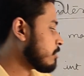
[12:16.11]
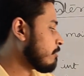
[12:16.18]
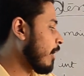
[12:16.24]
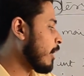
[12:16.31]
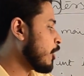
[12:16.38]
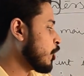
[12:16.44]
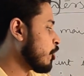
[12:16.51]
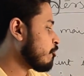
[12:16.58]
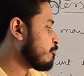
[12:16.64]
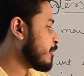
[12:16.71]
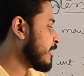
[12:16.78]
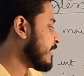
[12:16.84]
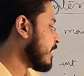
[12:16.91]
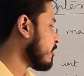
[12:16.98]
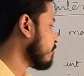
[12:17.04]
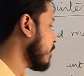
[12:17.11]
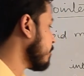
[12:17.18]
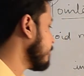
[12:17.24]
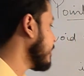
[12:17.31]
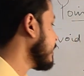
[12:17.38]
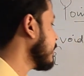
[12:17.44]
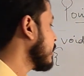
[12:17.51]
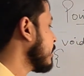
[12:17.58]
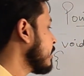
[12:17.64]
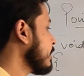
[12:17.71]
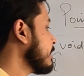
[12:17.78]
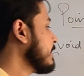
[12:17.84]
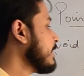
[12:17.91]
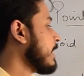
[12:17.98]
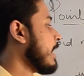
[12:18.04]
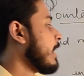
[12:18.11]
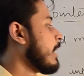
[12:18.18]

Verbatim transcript: the value of ptr will be the